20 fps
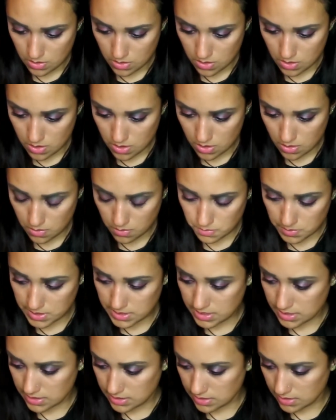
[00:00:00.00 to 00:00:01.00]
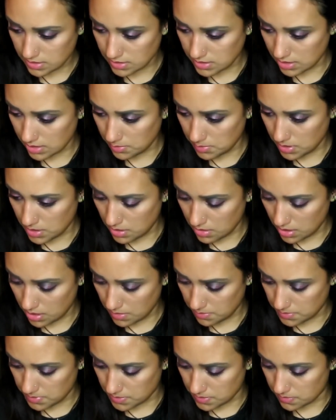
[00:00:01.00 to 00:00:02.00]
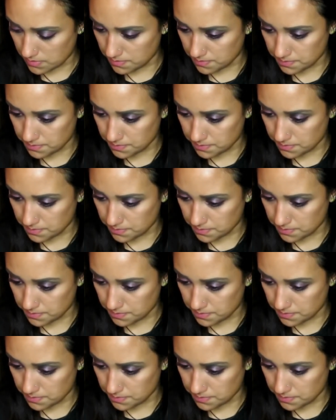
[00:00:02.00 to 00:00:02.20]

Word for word: No, it does not tell me their names